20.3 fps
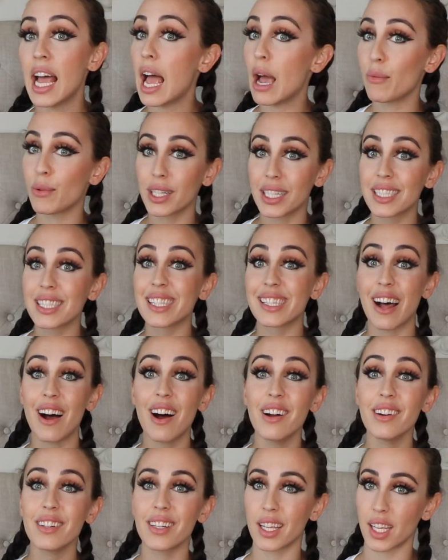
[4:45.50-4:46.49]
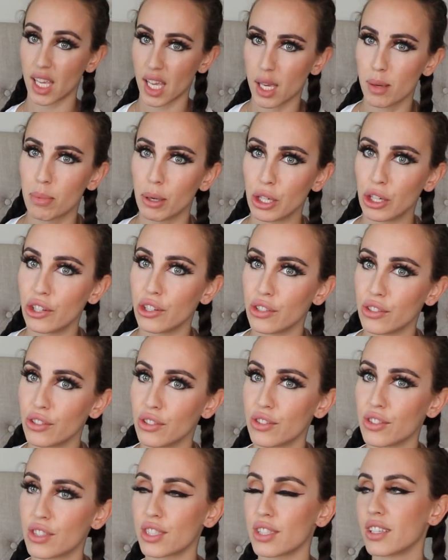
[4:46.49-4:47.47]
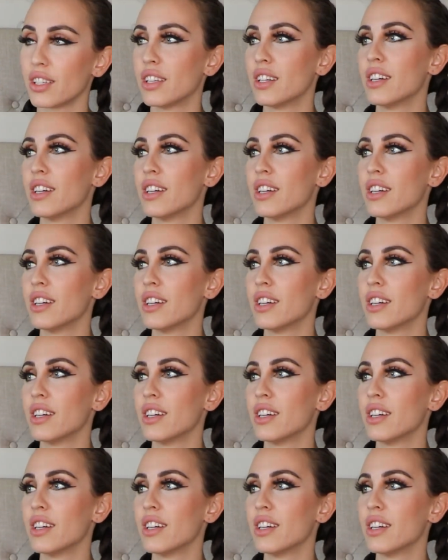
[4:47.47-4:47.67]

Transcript: And when it's not, it burns.